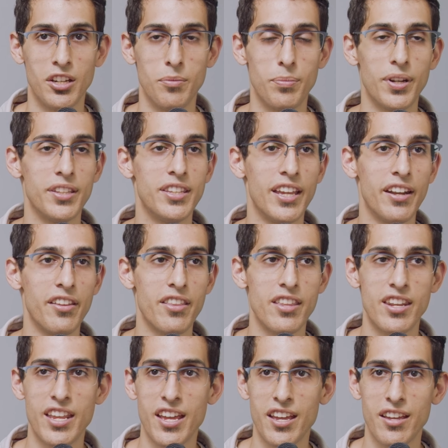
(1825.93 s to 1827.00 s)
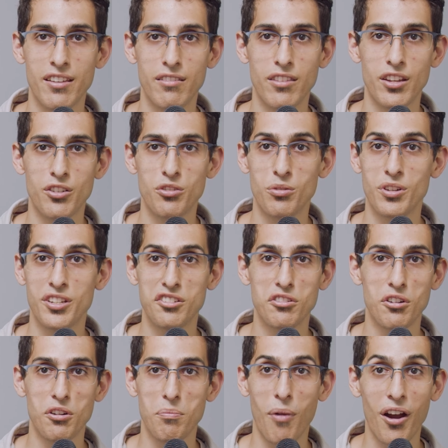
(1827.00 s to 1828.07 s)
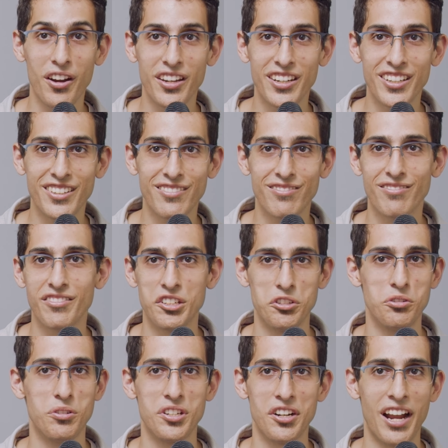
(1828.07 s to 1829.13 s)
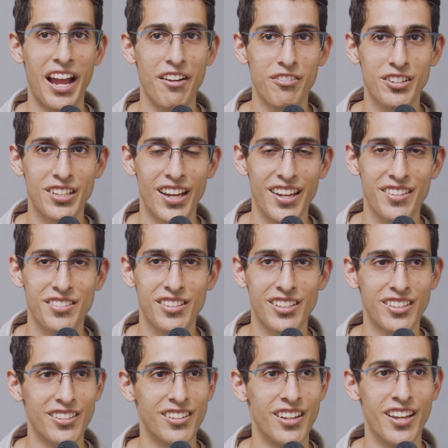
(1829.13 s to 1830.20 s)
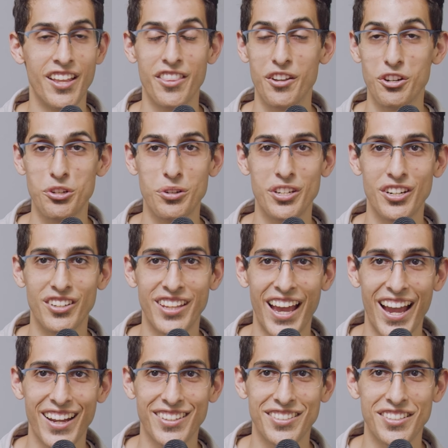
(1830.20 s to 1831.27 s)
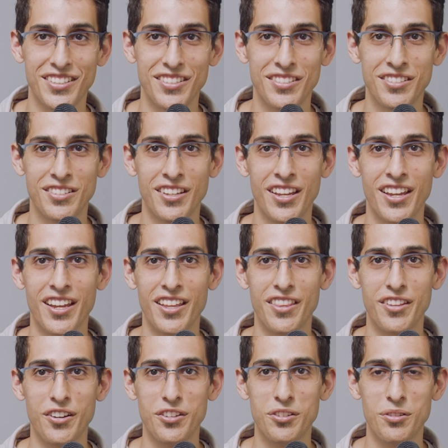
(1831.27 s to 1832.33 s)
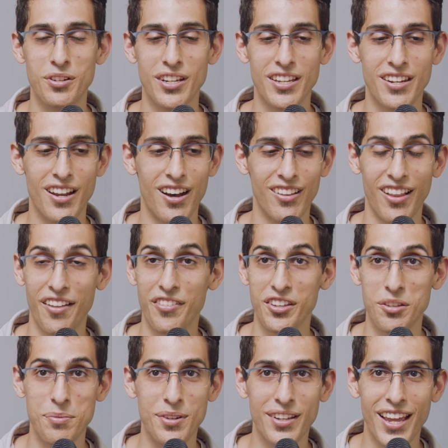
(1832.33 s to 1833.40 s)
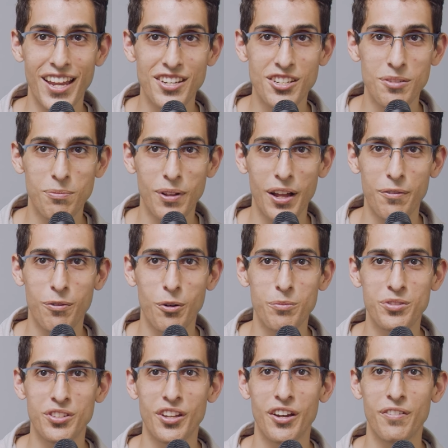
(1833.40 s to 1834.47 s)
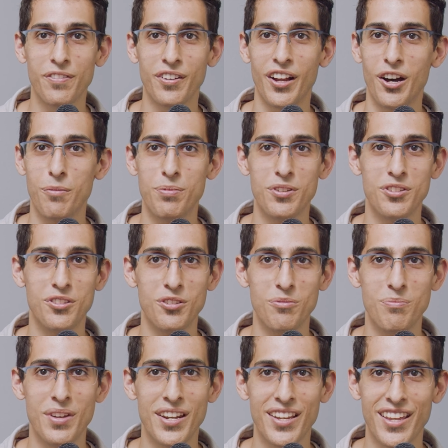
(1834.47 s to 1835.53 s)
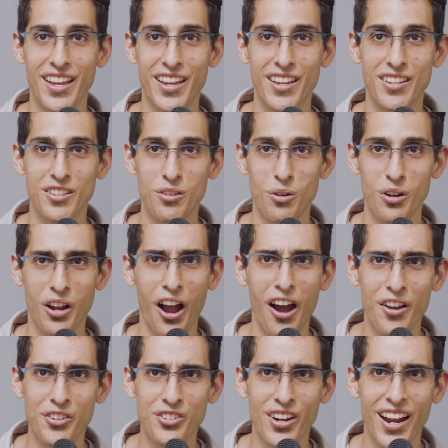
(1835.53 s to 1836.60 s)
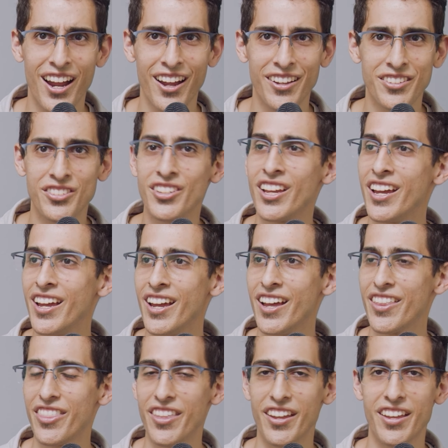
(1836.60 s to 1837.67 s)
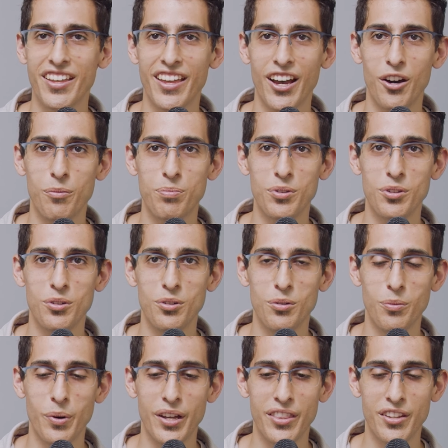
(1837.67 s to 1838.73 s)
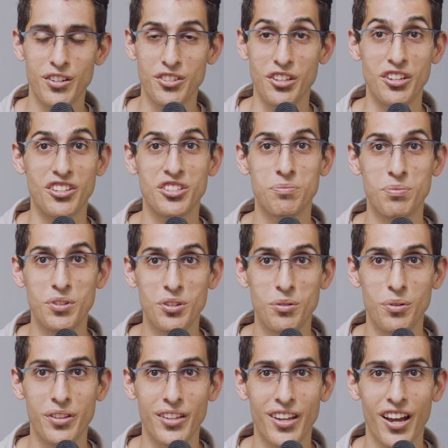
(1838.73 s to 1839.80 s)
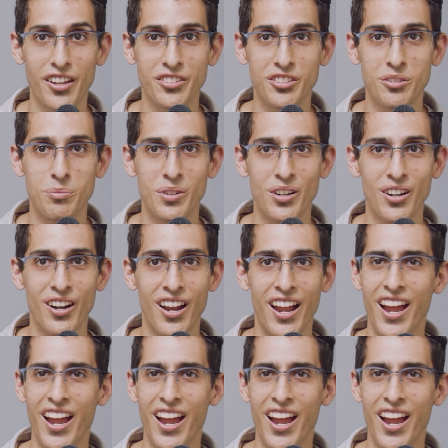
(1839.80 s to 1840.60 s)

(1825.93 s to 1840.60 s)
But at the end of the day, they're doing your marketing, they're doing your advertising, they're doing your taxes, they're doing a lot of the communication platform stuff. They're helping to mitigate your contracts. They help you when there's a dispute with a customer.